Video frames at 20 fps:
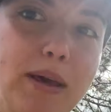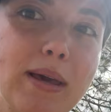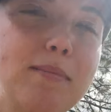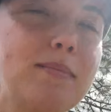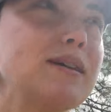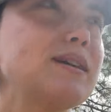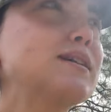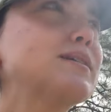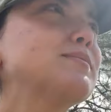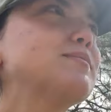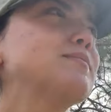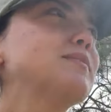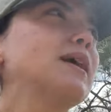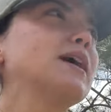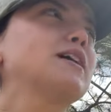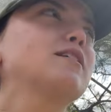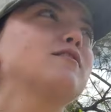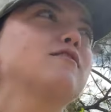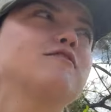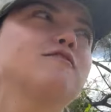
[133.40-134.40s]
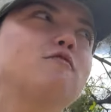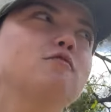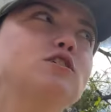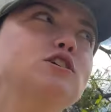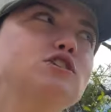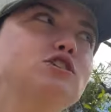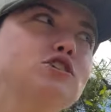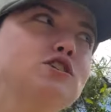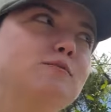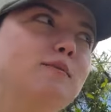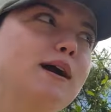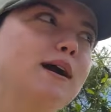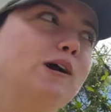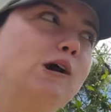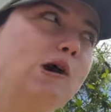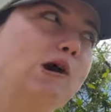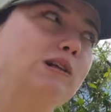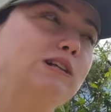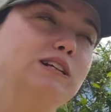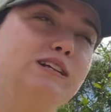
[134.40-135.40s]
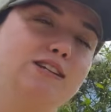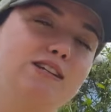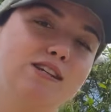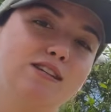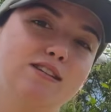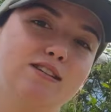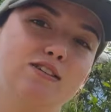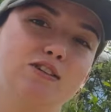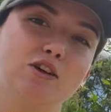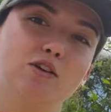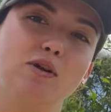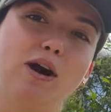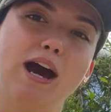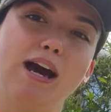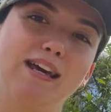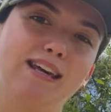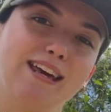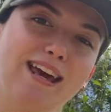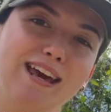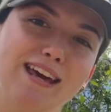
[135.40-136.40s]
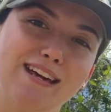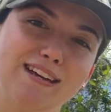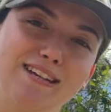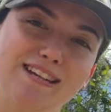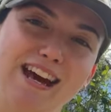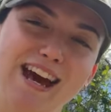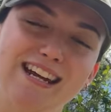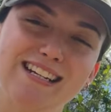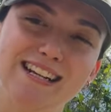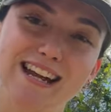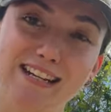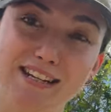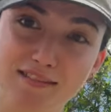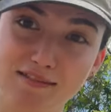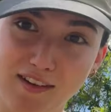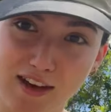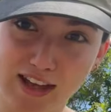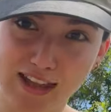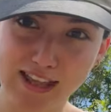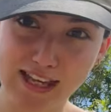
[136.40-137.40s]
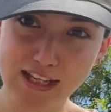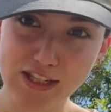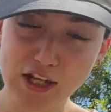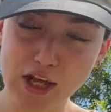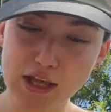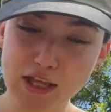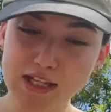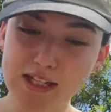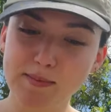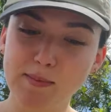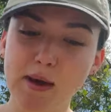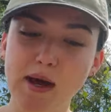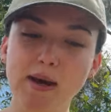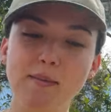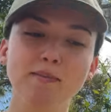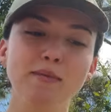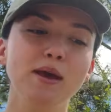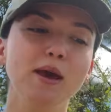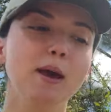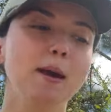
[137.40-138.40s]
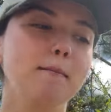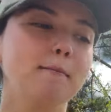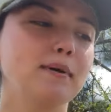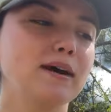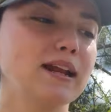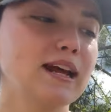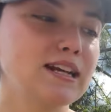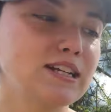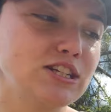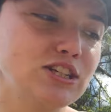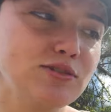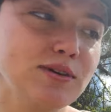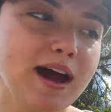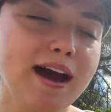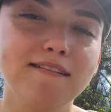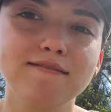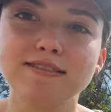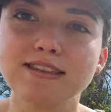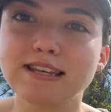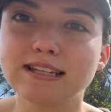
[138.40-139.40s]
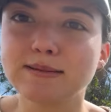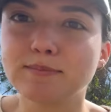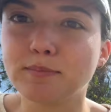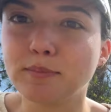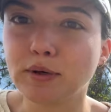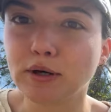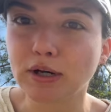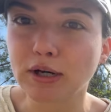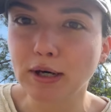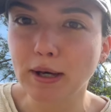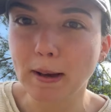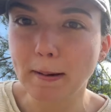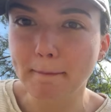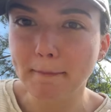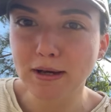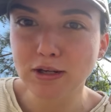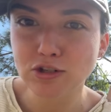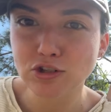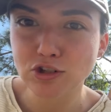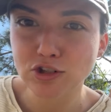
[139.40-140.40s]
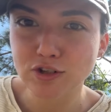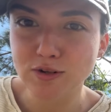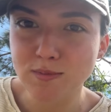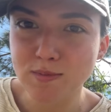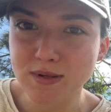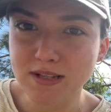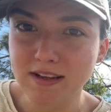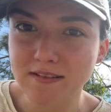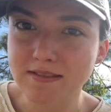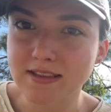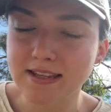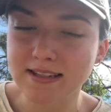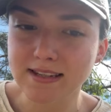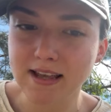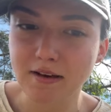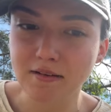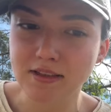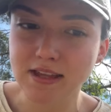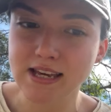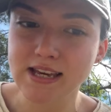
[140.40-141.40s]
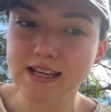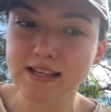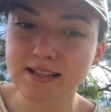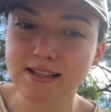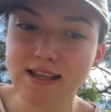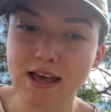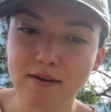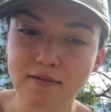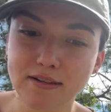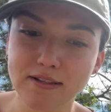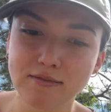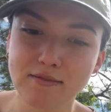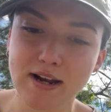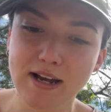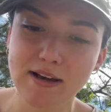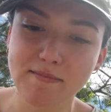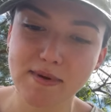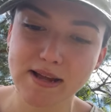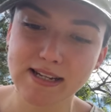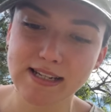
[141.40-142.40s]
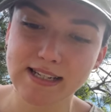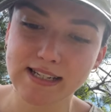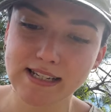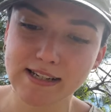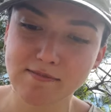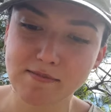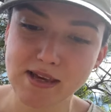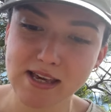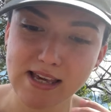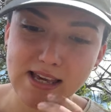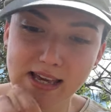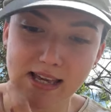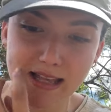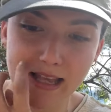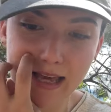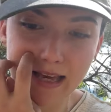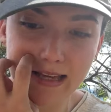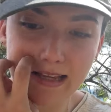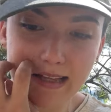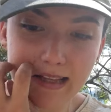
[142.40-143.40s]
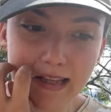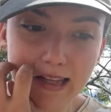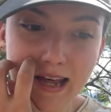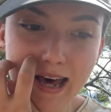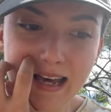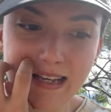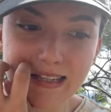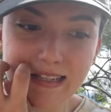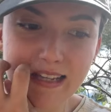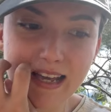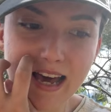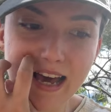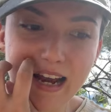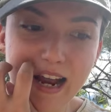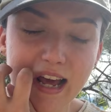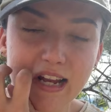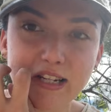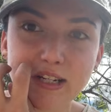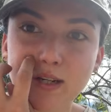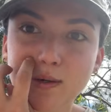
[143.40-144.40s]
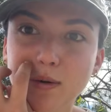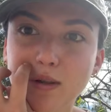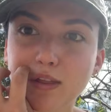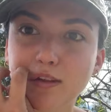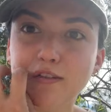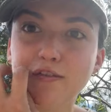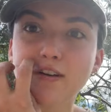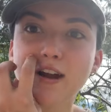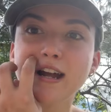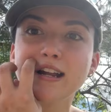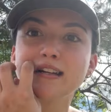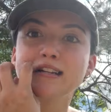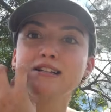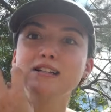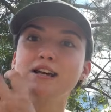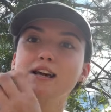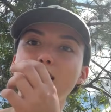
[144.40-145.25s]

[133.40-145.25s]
baby like forager mycologist, so I can't identify things on the spot. But I do have this book, Mushrooms of the Southeast, that was recommended to me in like a class that I took with a friend.